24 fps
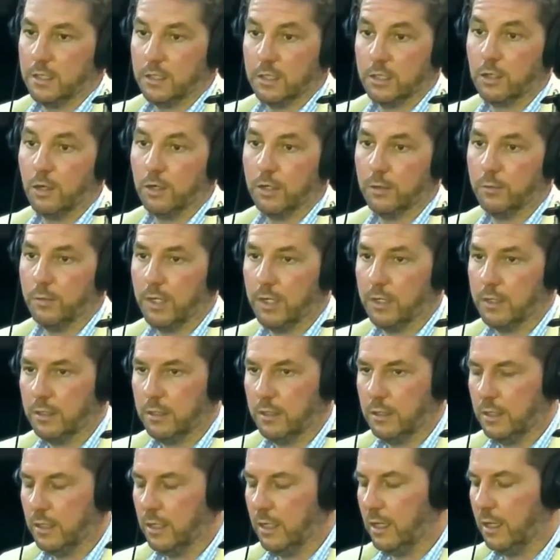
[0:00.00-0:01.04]
That I kind of started
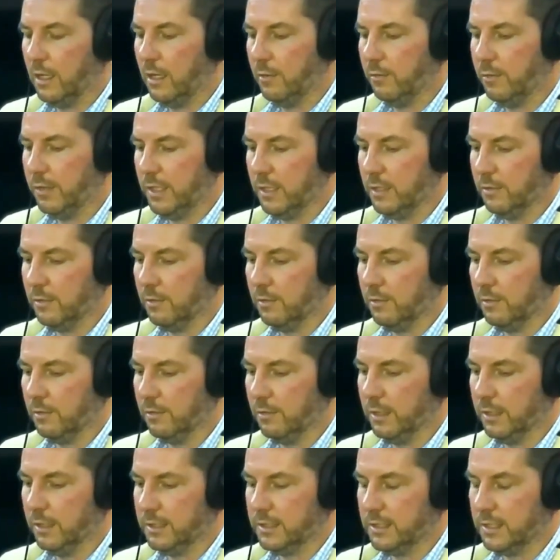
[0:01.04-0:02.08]
with. We had a
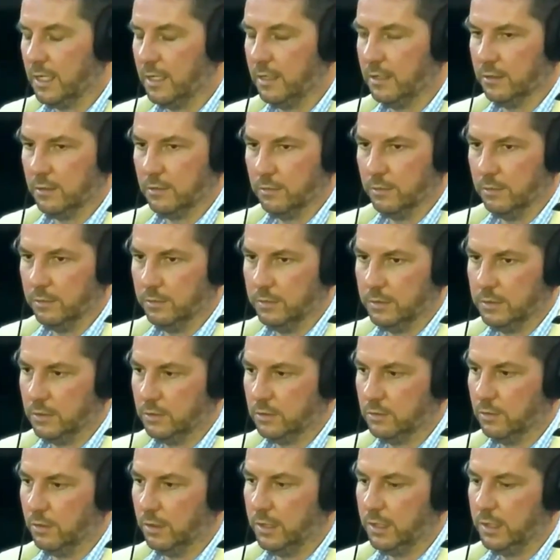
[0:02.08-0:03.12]
really solid crew in
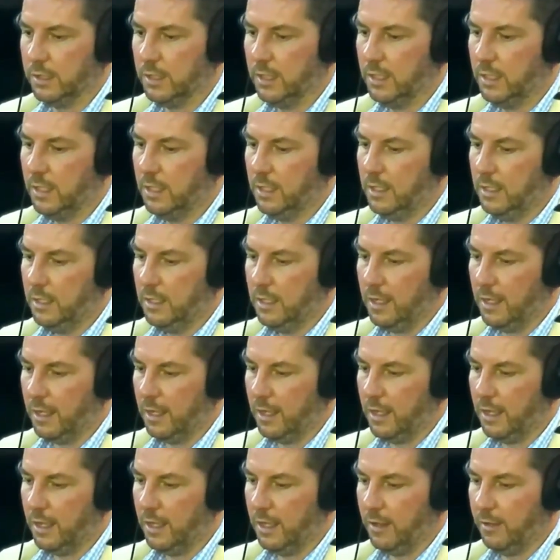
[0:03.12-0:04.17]
Detroit.
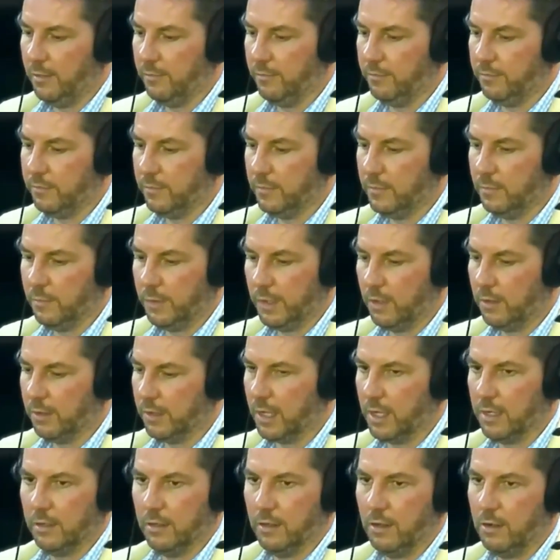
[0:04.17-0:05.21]
we
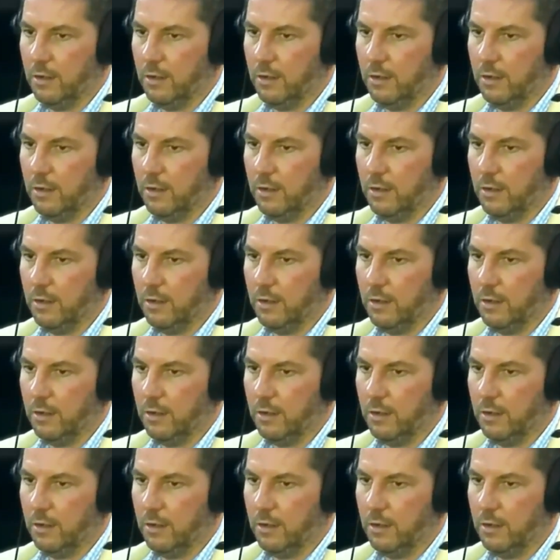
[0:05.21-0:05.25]
all got